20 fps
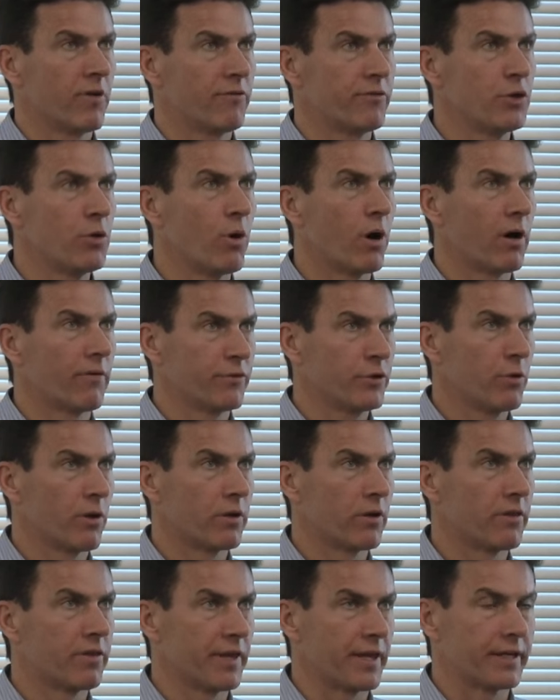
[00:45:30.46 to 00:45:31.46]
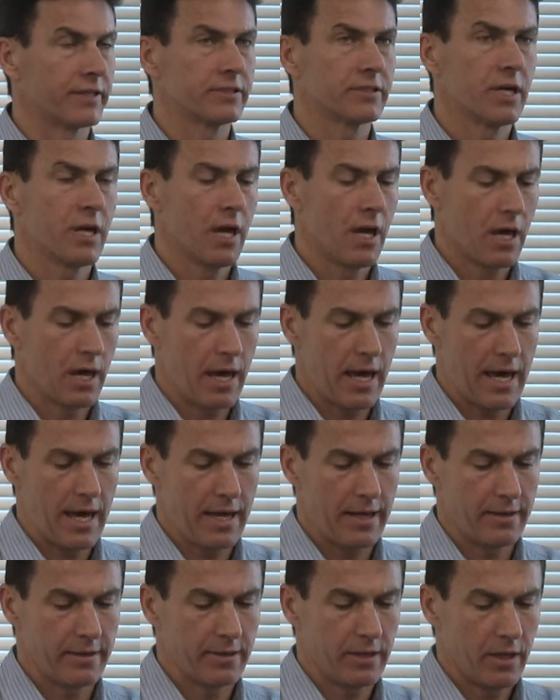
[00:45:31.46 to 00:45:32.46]
few, a few other things.
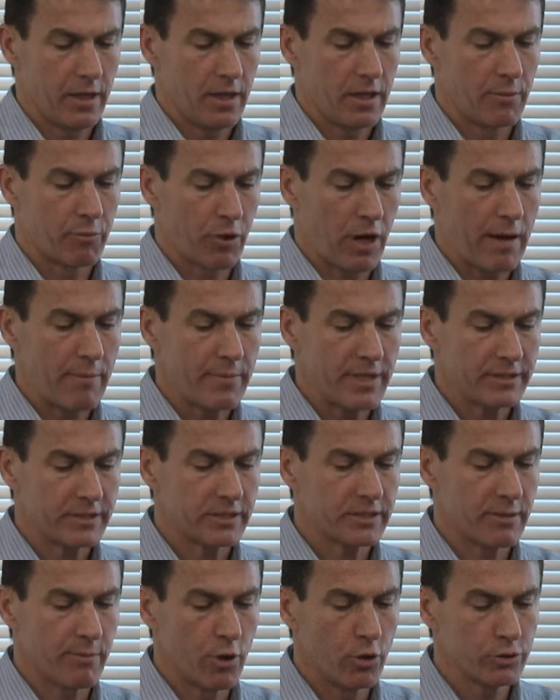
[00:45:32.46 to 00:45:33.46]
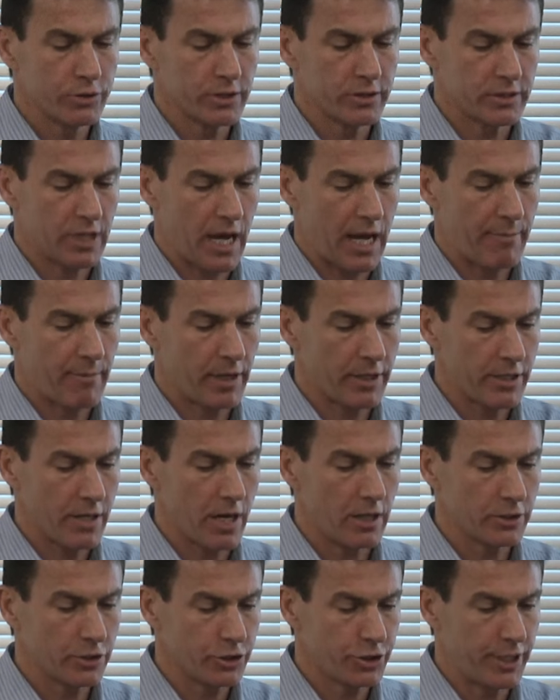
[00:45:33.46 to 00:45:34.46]
And the problem is, is the most of the time, a
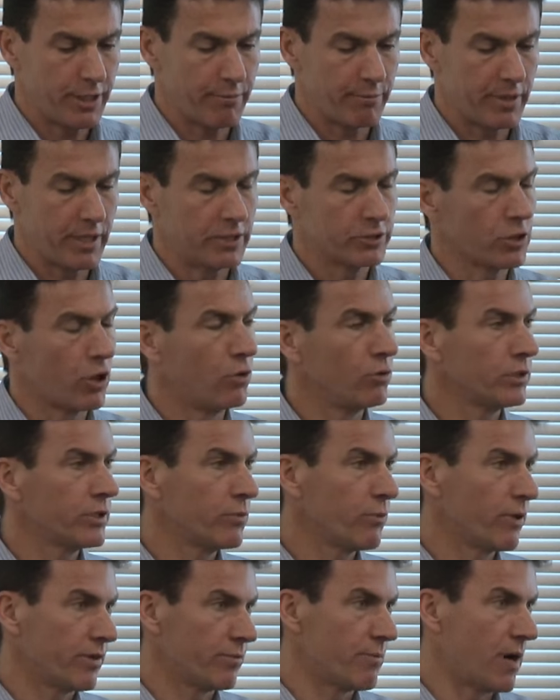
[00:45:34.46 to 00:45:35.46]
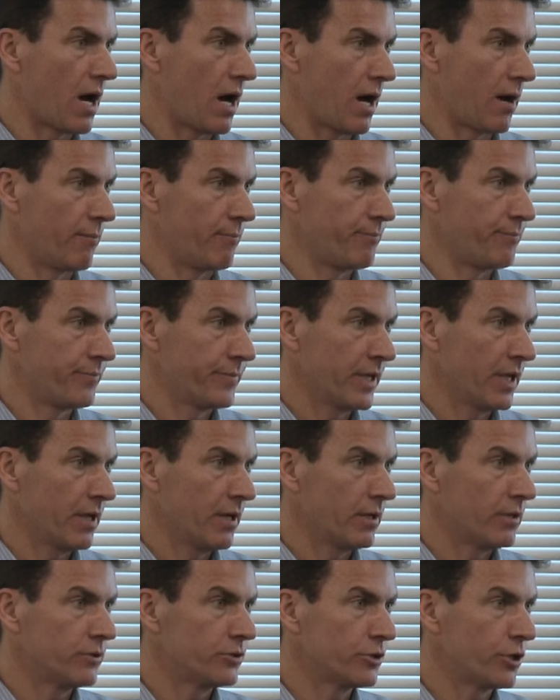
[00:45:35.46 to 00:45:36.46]
young chimp is only with mom.
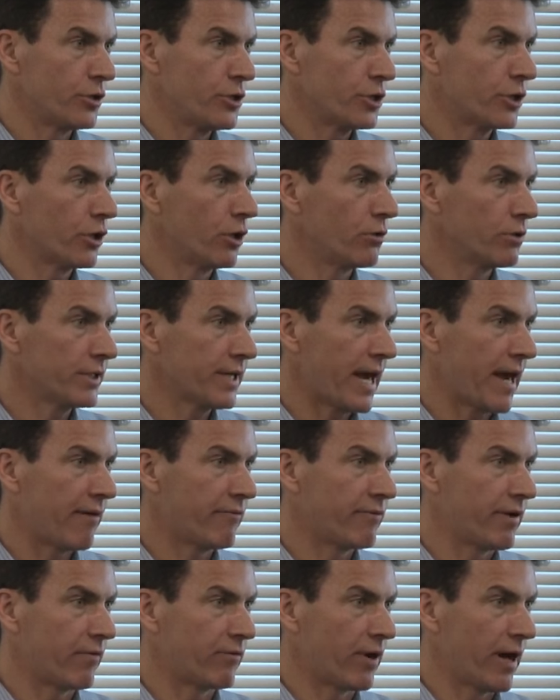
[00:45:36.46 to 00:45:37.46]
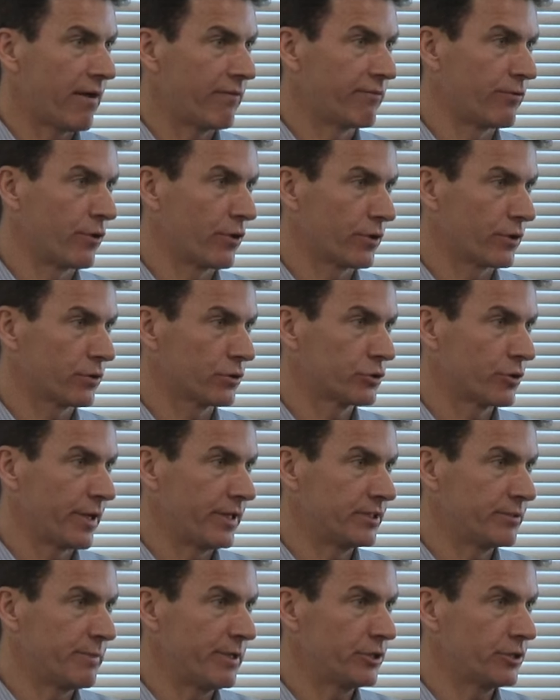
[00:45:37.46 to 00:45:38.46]
So you can only have, ever have vertical
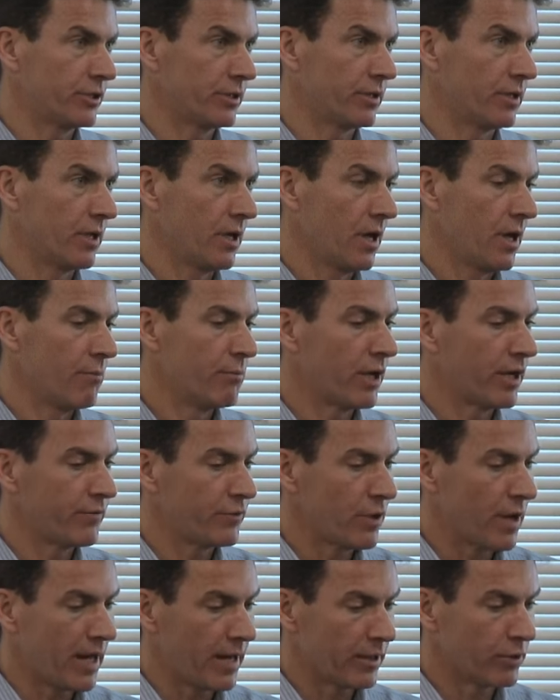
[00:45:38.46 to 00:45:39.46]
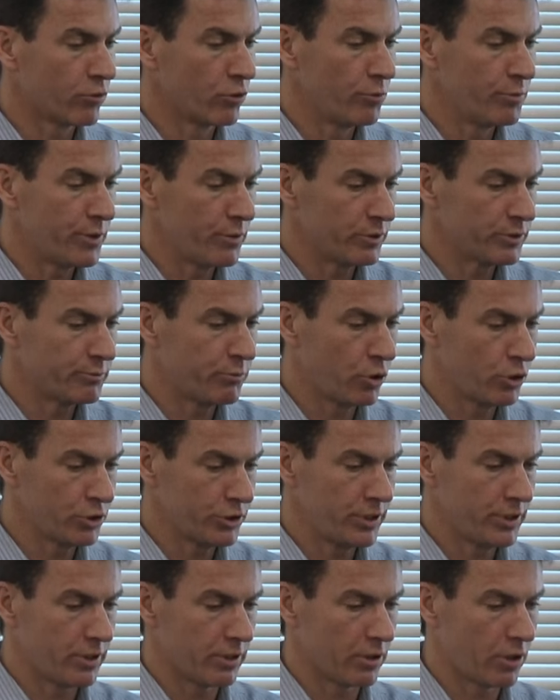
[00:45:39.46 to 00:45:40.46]
transmission. But if you had a group that was
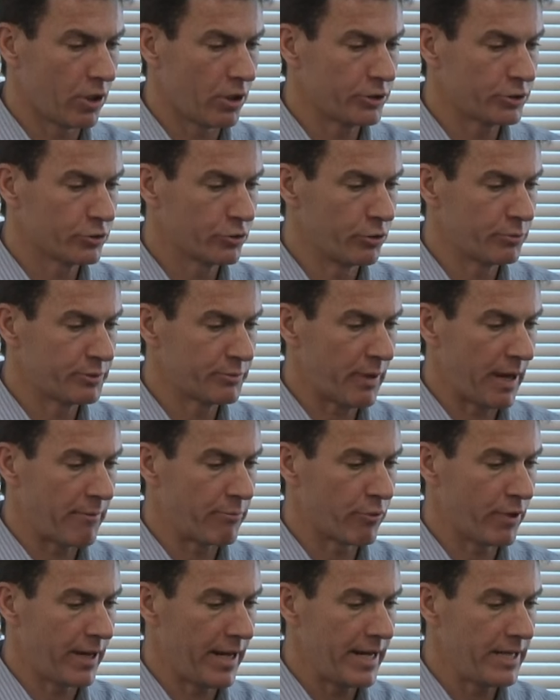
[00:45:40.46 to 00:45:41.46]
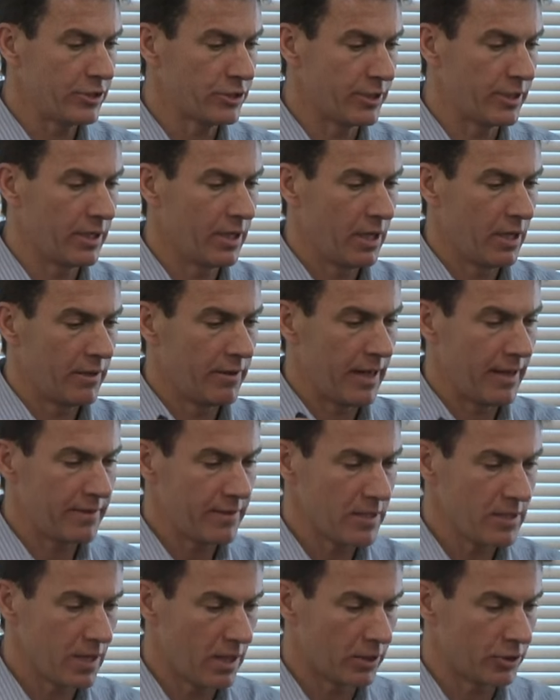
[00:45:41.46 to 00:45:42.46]
pushed into large groups by predation, then
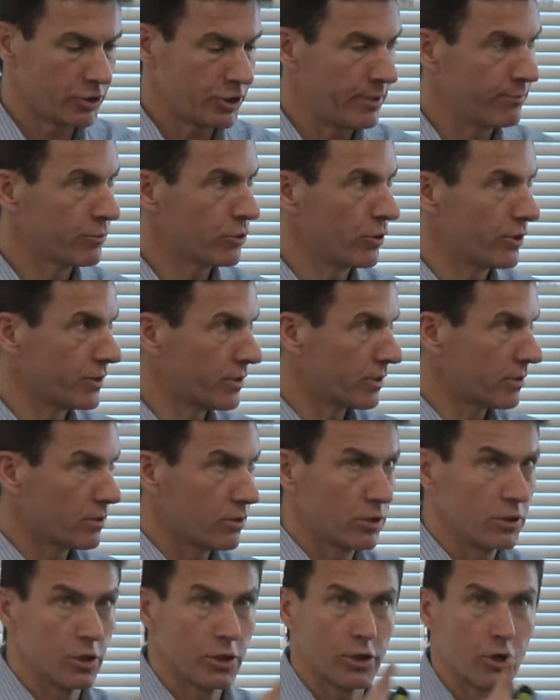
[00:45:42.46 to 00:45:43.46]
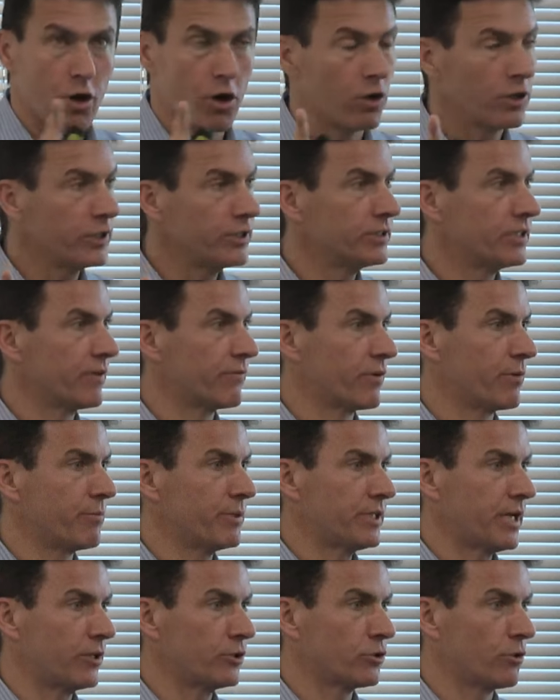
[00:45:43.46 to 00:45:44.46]
the young chimp could, could look at all these different
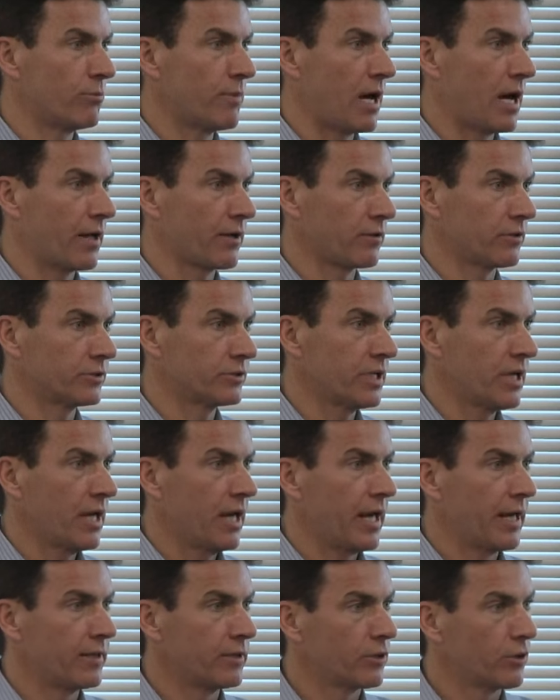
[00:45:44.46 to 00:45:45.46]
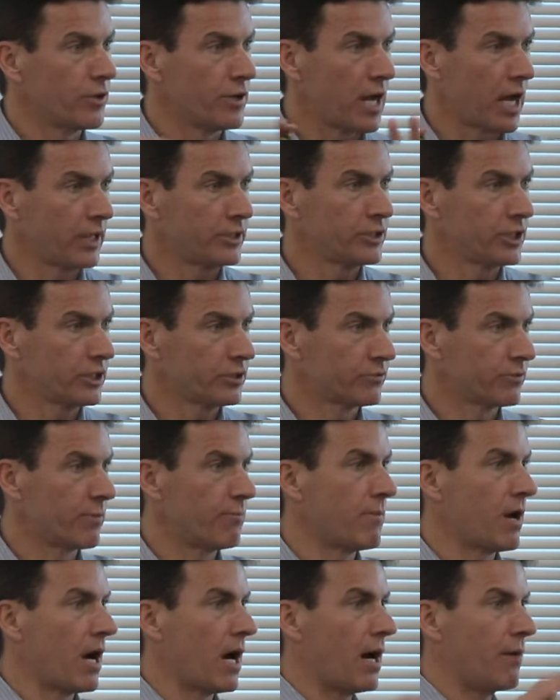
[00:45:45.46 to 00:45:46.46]
potential models and learn not just
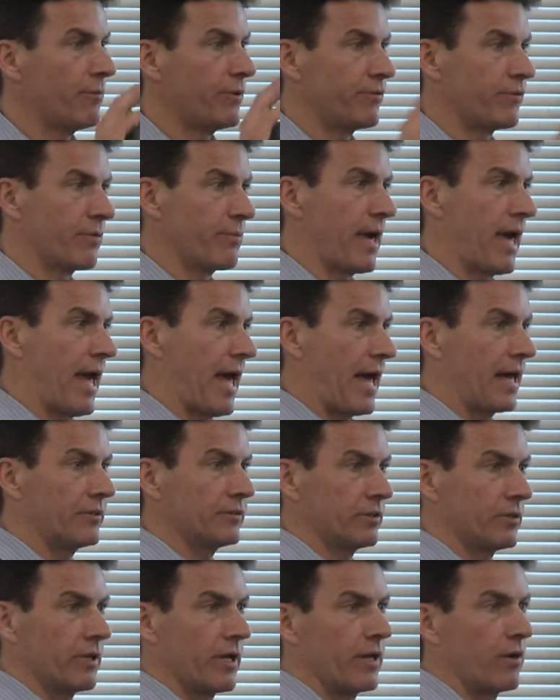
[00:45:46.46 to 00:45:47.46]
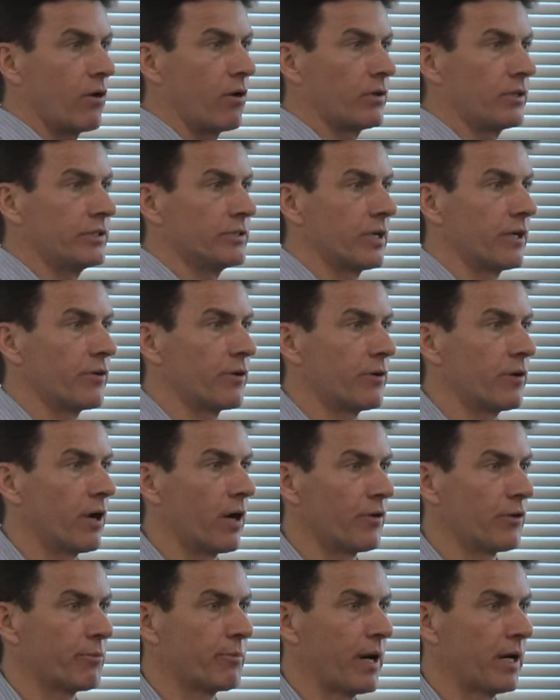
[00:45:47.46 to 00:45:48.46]
from mom, but from ants and, and all these other,
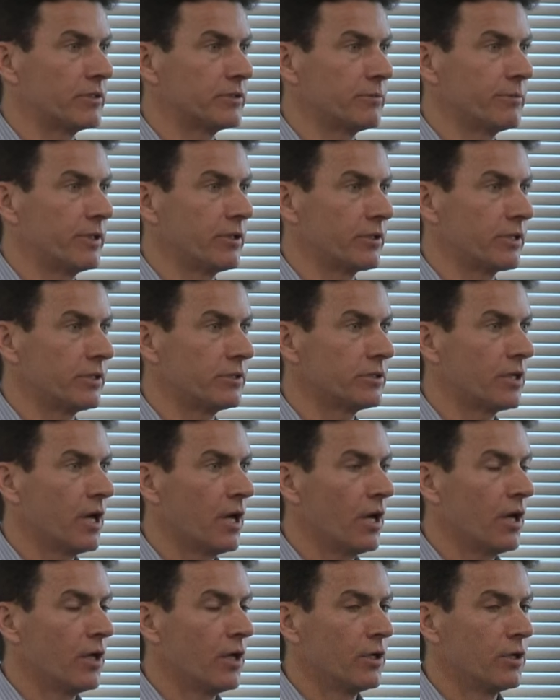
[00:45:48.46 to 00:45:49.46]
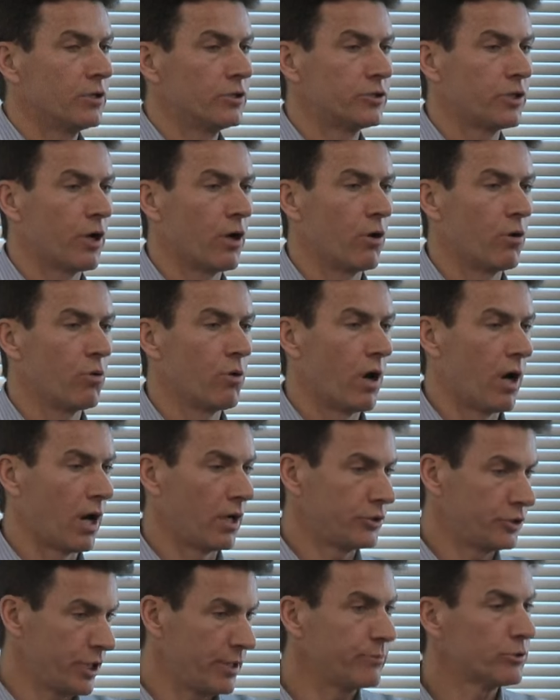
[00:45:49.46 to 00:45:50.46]
other possibilities. So
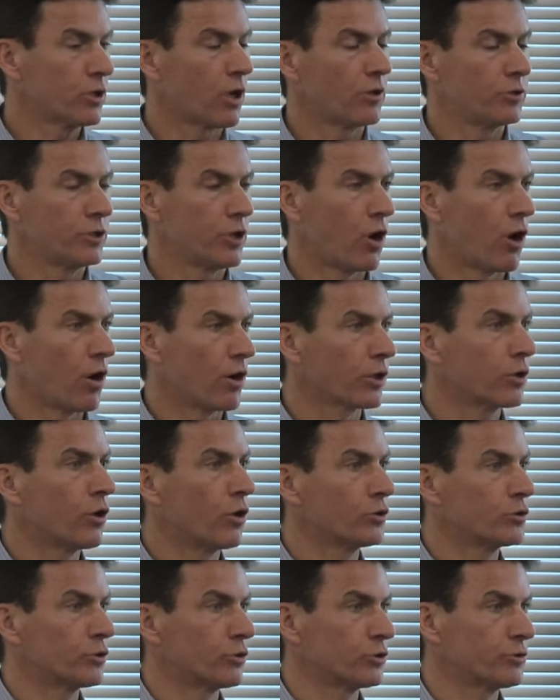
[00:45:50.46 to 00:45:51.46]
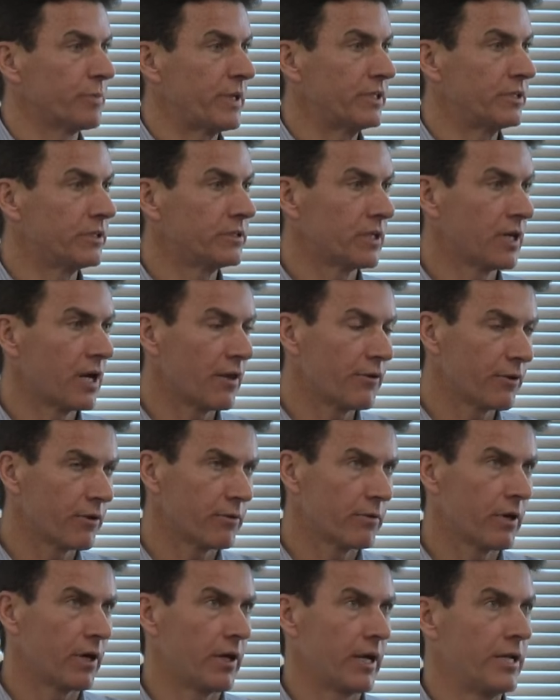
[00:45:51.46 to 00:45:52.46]
uh, chimps are, are a cultural species.
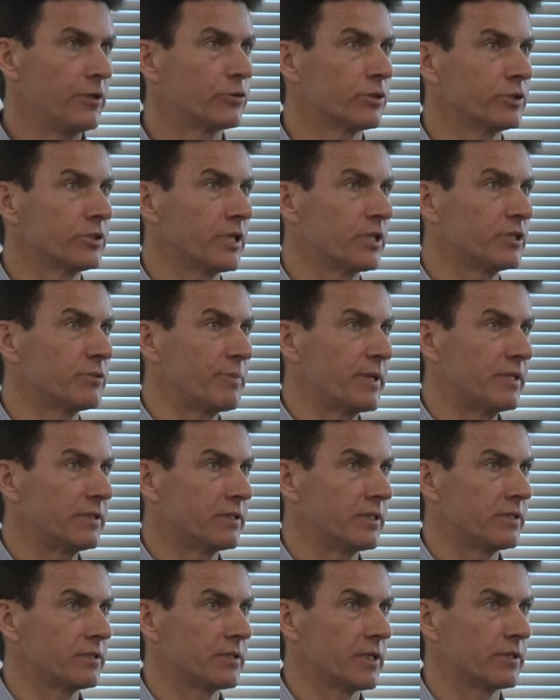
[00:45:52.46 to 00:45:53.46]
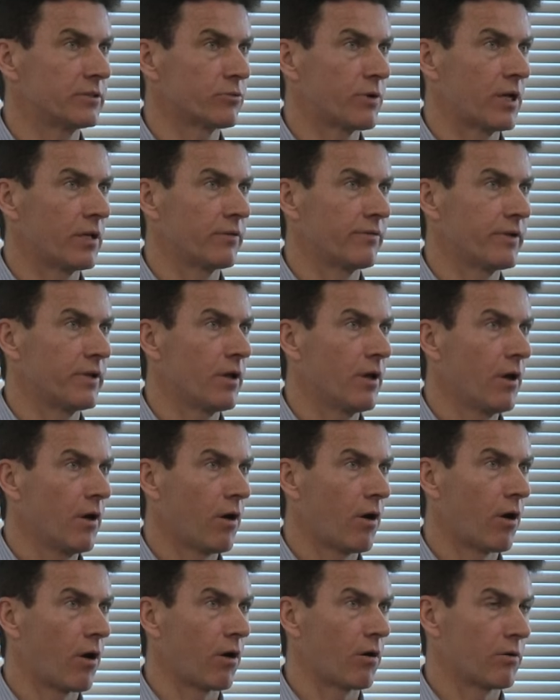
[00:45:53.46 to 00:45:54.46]
Another interesting species that's relevant
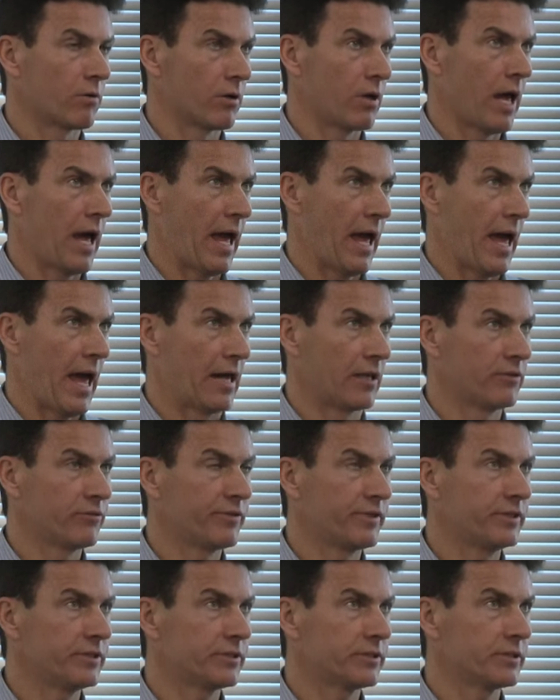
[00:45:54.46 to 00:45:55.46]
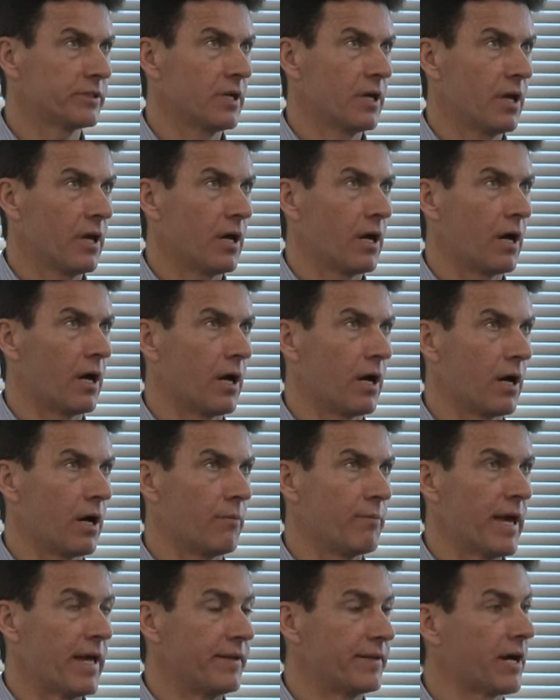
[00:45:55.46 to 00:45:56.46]
are elephants
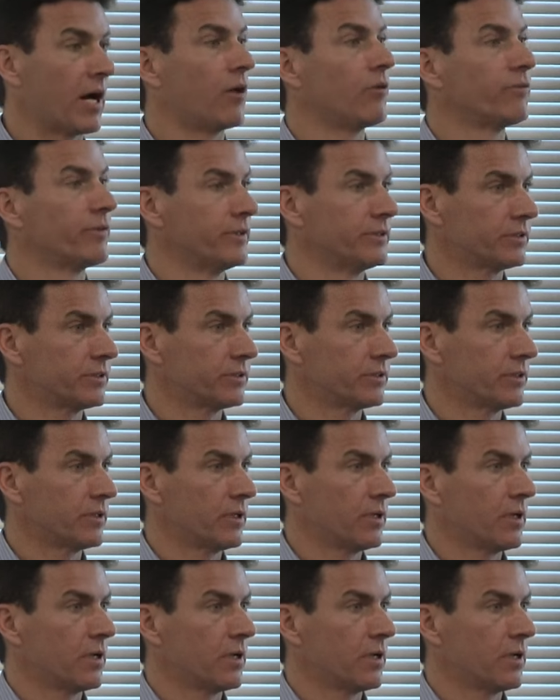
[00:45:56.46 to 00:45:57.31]
um, and dolphins.